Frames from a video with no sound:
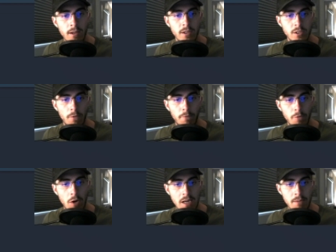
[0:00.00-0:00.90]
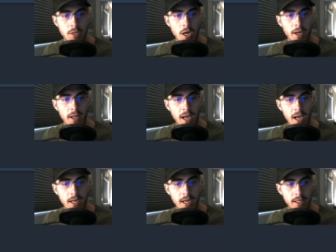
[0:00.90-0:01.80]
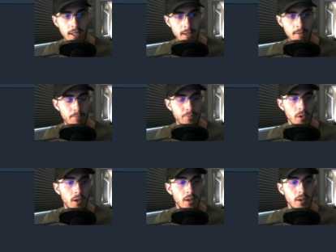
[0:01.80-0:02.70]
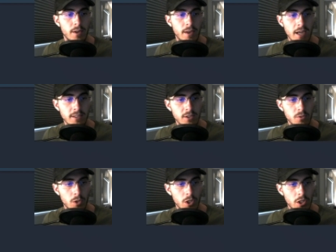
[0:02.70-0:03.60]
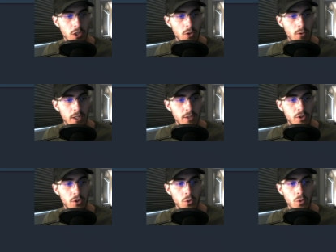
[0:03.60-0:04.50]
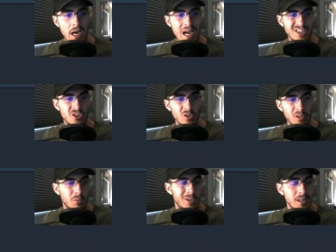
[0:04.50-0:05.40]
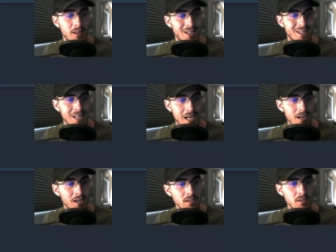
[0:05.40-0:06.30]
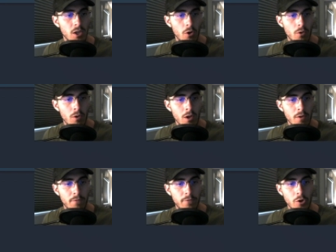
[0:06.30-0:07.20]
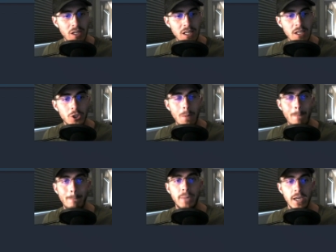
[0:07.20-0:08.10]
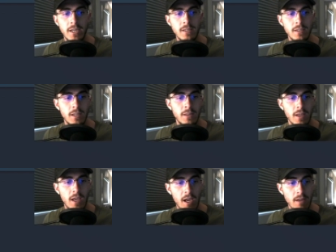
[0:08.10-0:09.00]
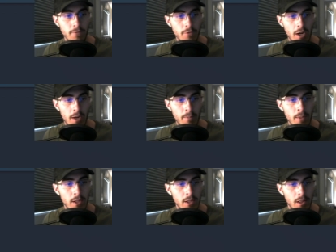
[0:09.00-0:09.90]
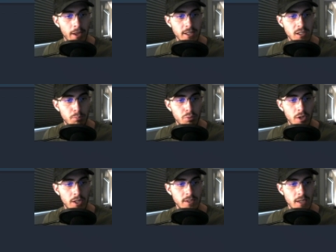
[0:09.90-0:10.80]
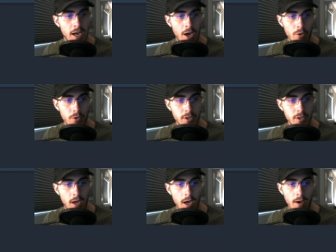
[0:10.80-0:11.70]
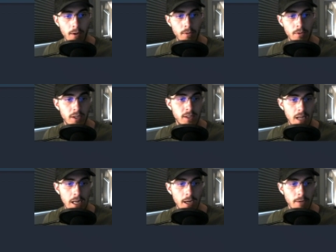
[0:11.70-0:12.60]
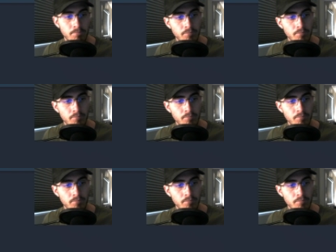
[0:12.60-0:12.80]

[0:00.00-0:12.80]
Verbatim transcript: So frame.canID. Next, we're going to actually print the data. So for each byte in the can frame, let's print out uh, the data.